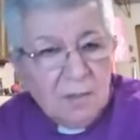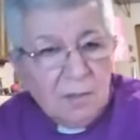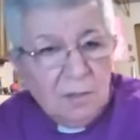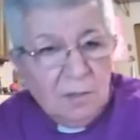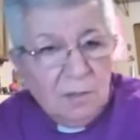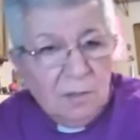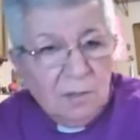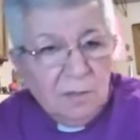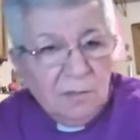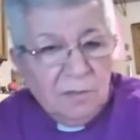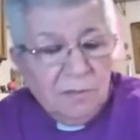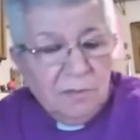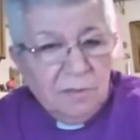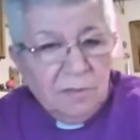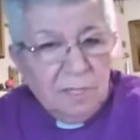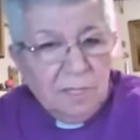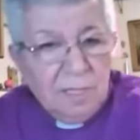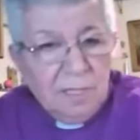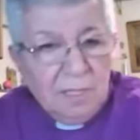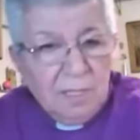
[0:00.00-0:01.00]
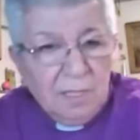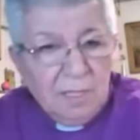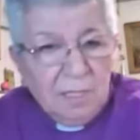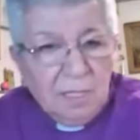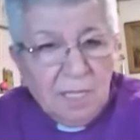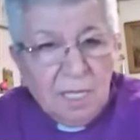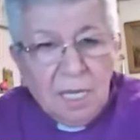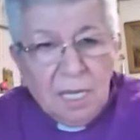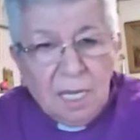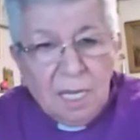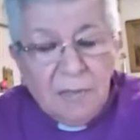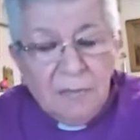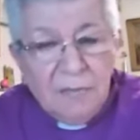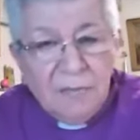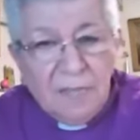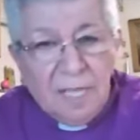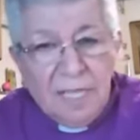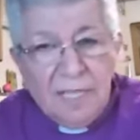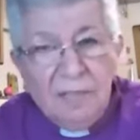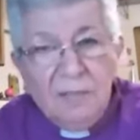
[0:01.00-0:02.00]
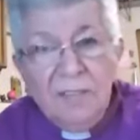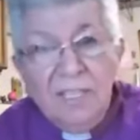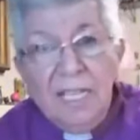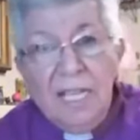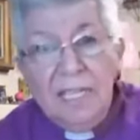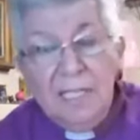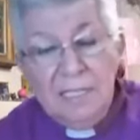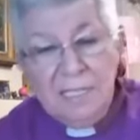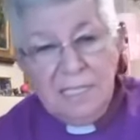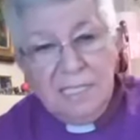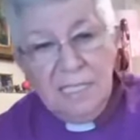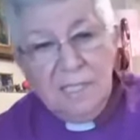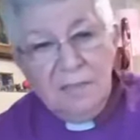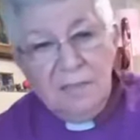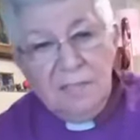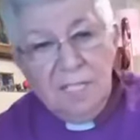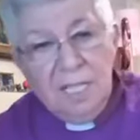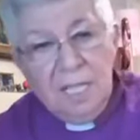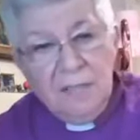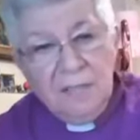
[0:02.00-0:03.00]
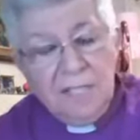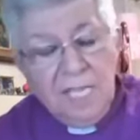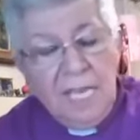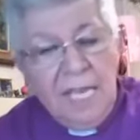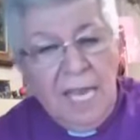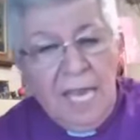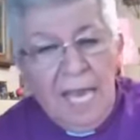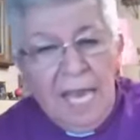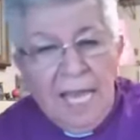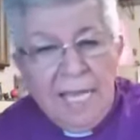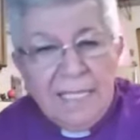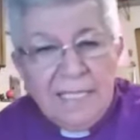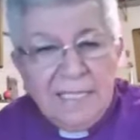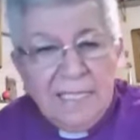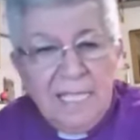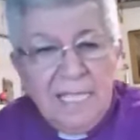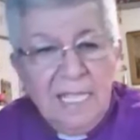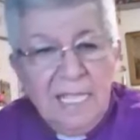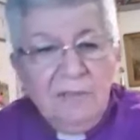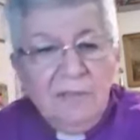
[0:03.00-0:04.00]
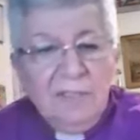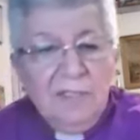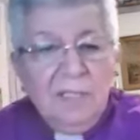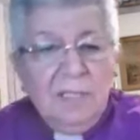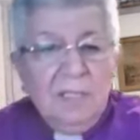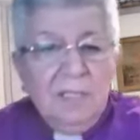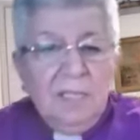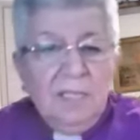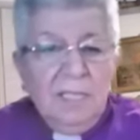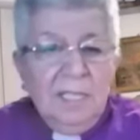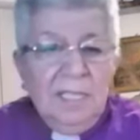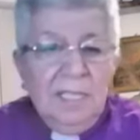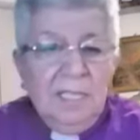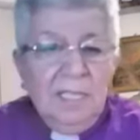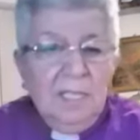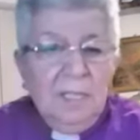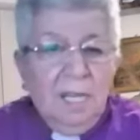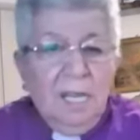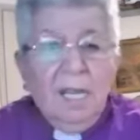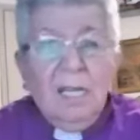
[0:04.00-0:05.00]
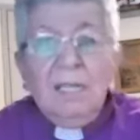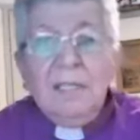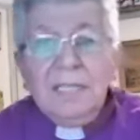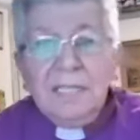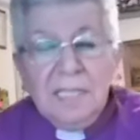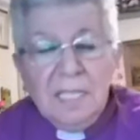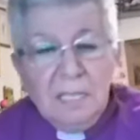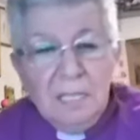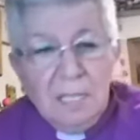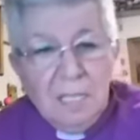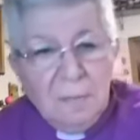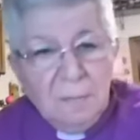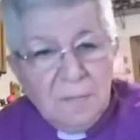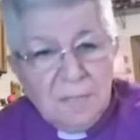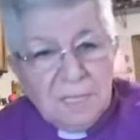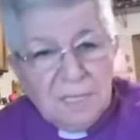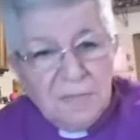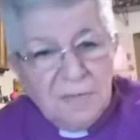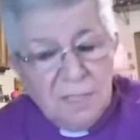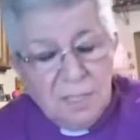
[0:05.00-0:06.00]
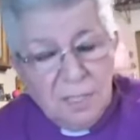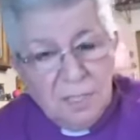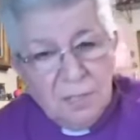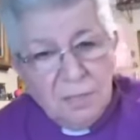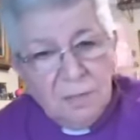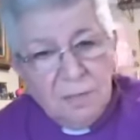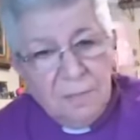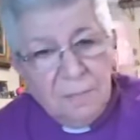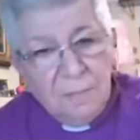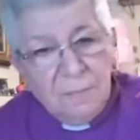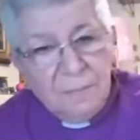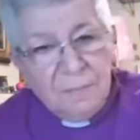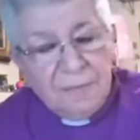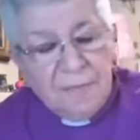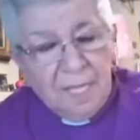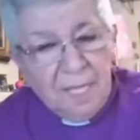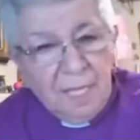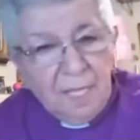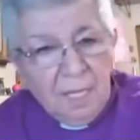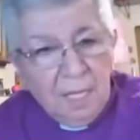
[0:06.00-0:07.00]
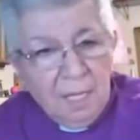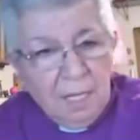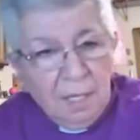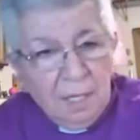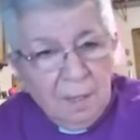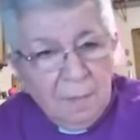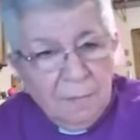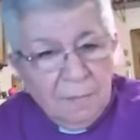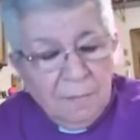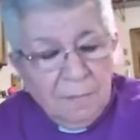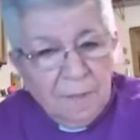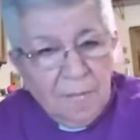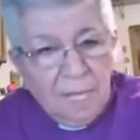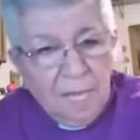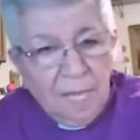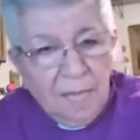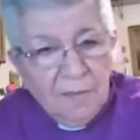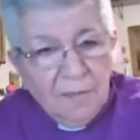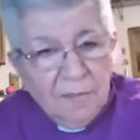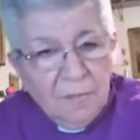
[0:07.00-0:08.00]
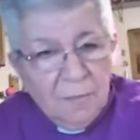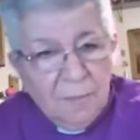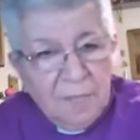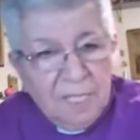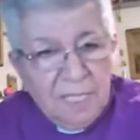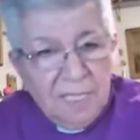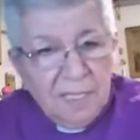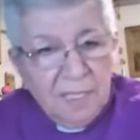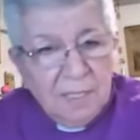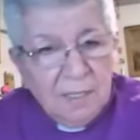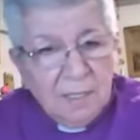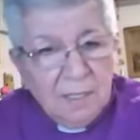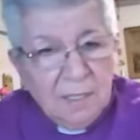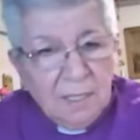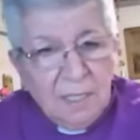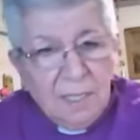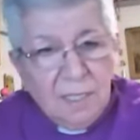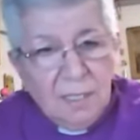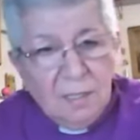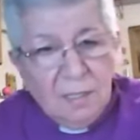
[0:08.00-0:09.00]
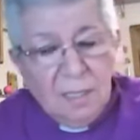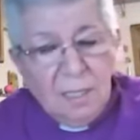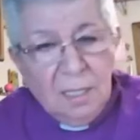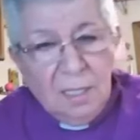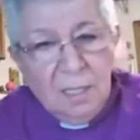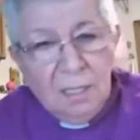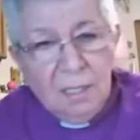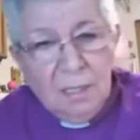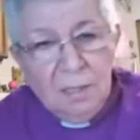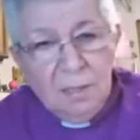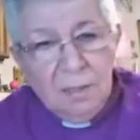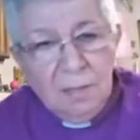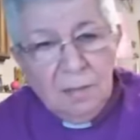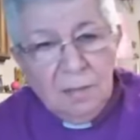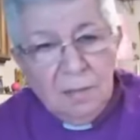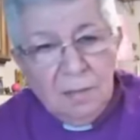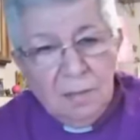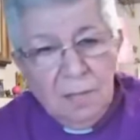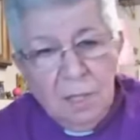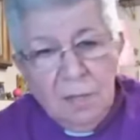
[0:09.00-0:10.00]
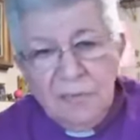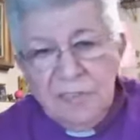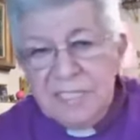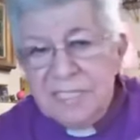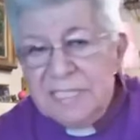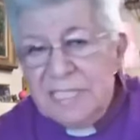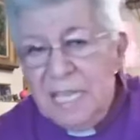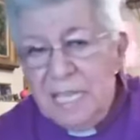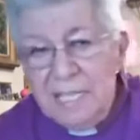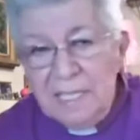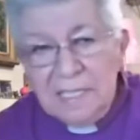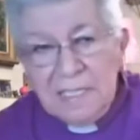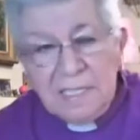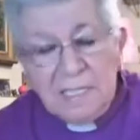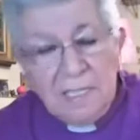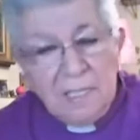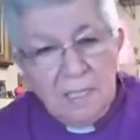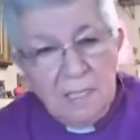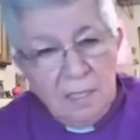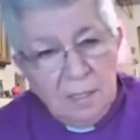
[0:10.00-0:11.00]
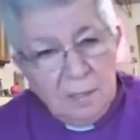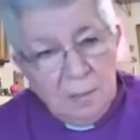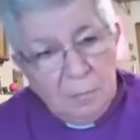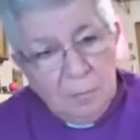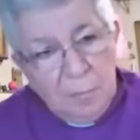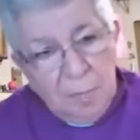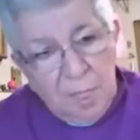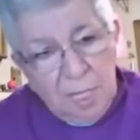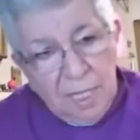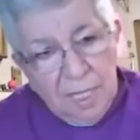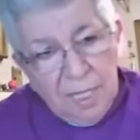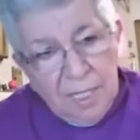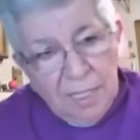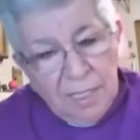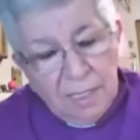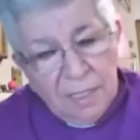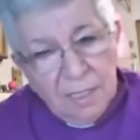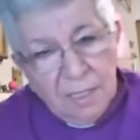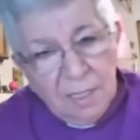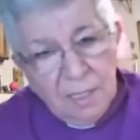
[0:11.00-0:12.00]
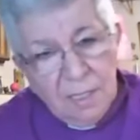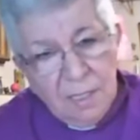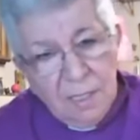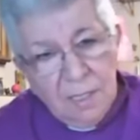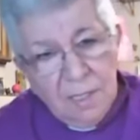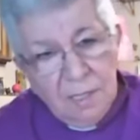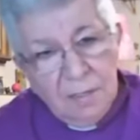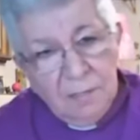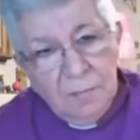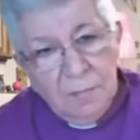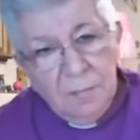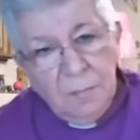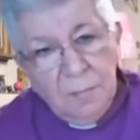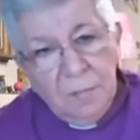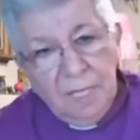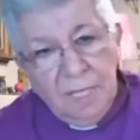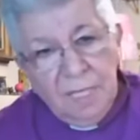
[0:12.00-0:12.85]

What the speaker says: sense of life and the reality of life. And even the hard times for you have been offset by